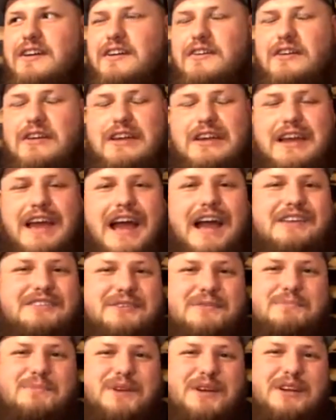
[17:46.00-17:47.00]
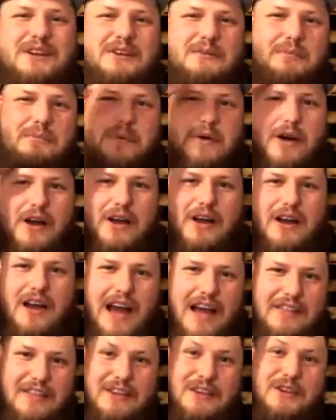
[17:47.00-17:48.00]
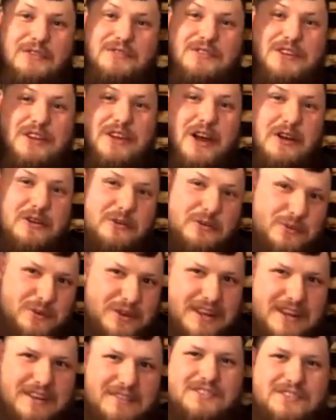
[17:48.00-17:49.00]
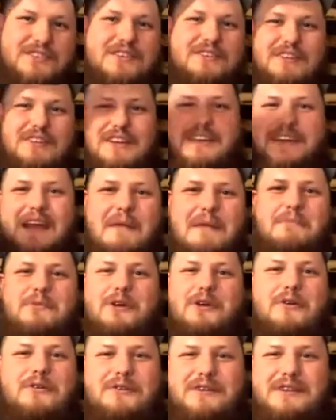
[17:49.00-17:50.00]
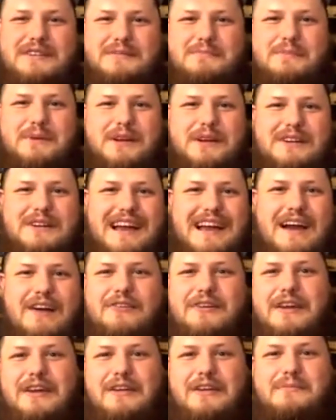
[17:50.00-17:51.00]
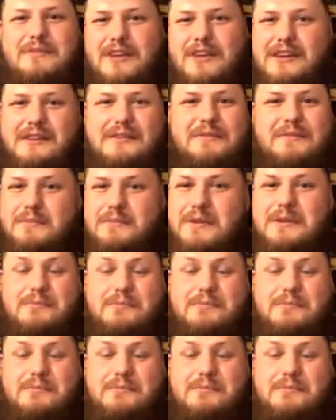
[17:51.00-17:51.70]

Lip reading: he has a beard, but I think if Keanu Reeves like kept growing his beard out, it'd like be